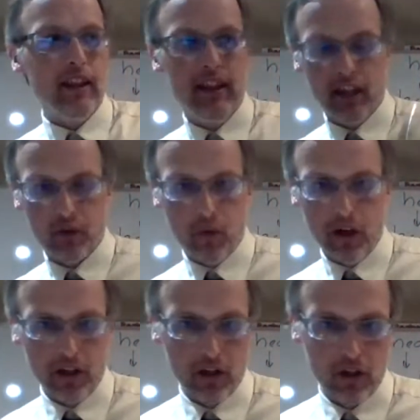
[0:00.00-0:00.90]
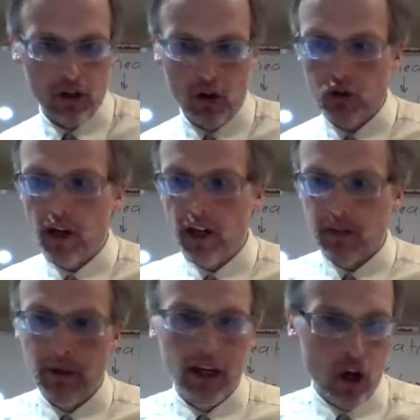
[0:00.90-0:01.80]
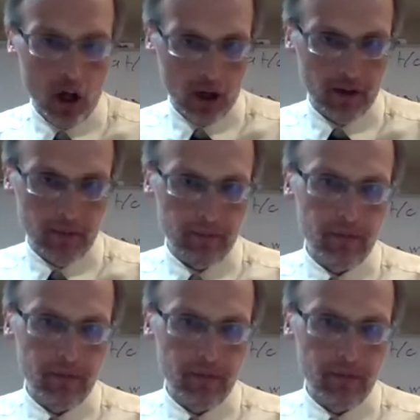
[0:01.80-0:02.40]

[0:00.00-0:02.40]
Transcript: this one. Don't try to explain all of them.